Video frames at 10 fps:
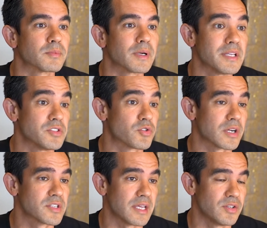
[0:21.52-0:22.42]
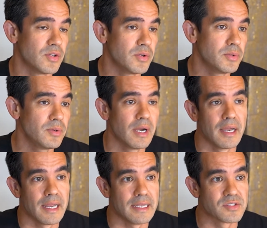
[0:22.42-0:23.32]
what these drugs can do
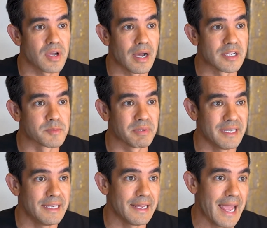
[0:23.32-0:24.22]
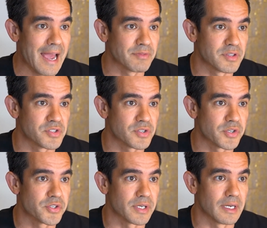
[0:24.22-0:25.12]
is cause bleeding after the
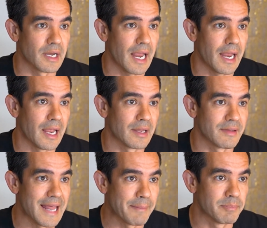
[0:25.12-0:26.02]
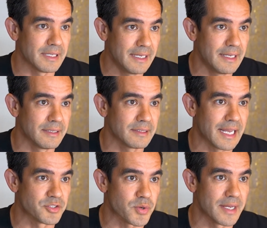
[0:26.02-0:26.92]
surgery. And that bleeding
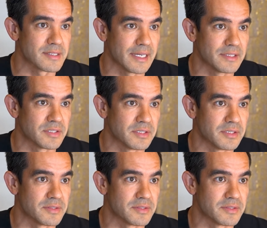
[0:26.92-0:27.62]
can translate to